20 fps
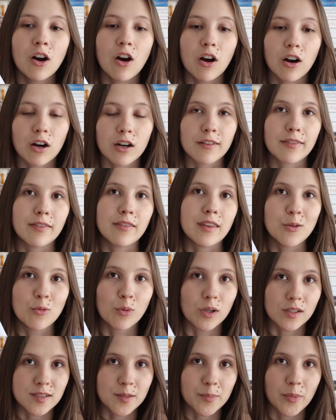are the
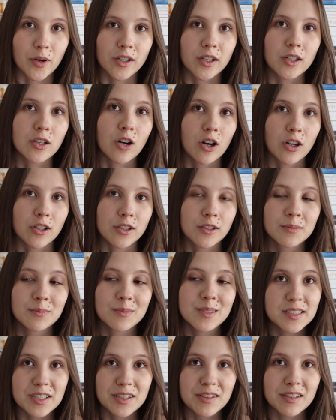Once Upon a Con
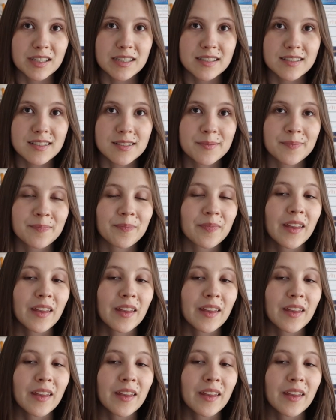series,